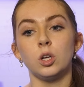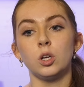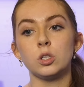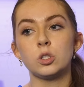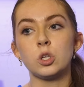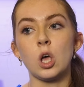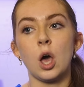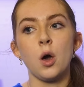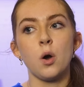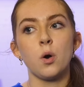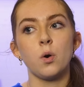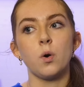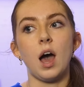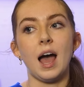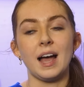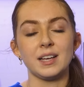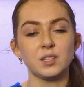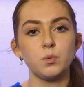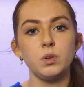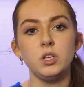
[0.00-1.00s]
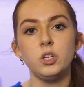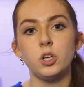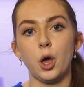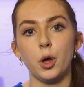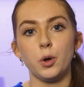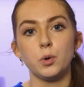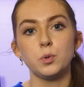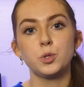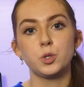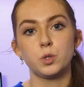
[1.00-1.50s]
So, as we
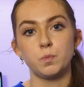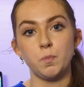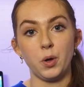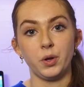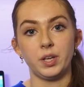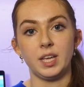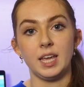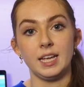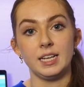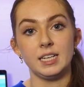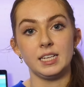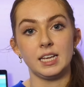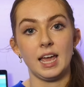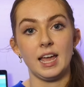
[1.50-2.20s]
know, smoking